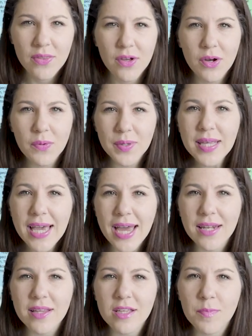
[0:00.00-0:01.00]
There are really
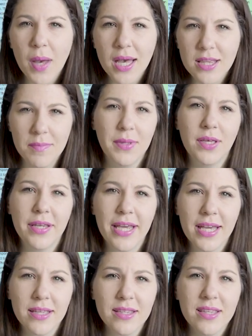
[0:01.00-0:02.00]
endless
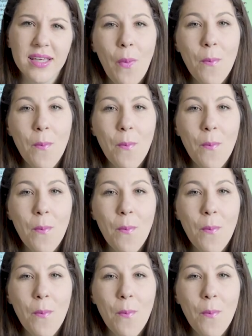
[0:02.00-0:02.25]
possibilities.